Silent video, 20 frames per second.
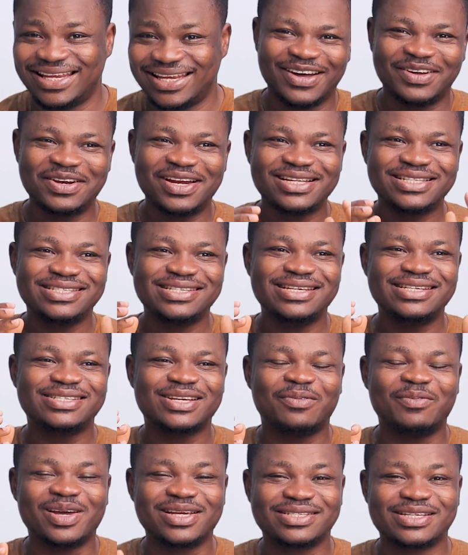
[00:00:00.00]
Now let's see
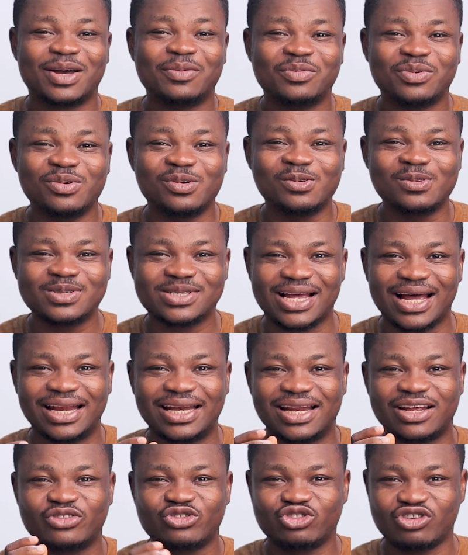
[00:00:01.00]
some examples
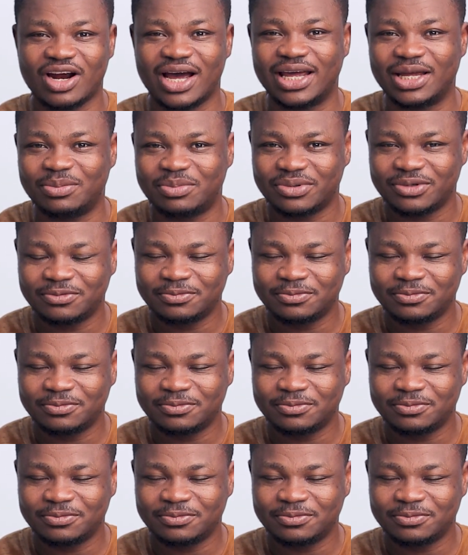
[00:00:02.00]
under tribe,